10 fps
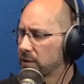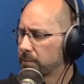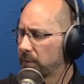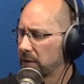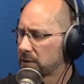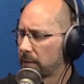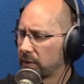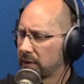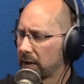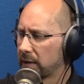has been
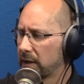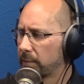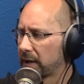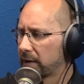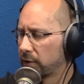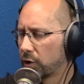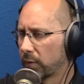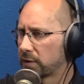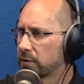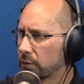something that eBay in the U
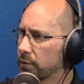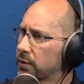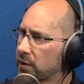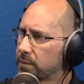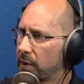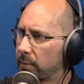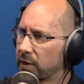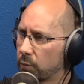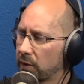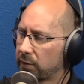S has also
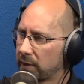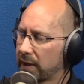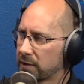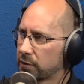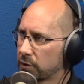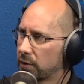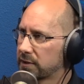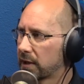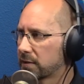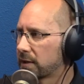experimented with and, as it turns
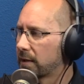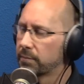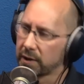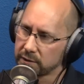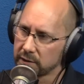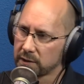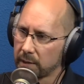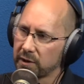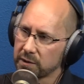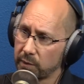out, has had much the
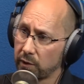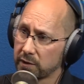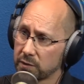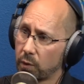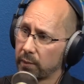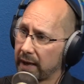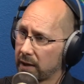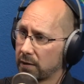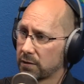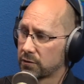same experience as what we had
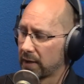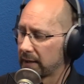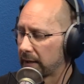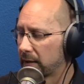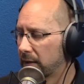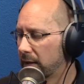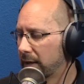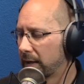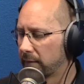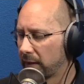in Australia,
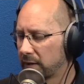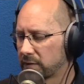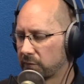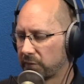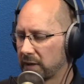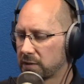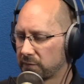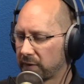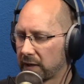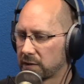and that is that
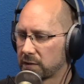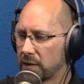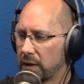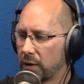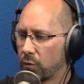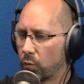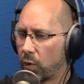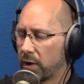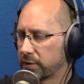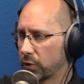face-to-face,
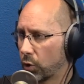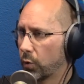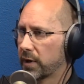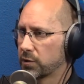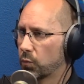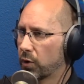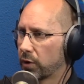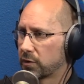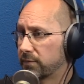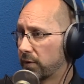whilst it always
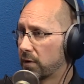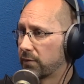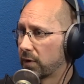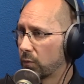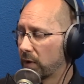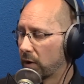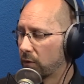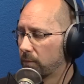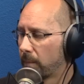works very, very well,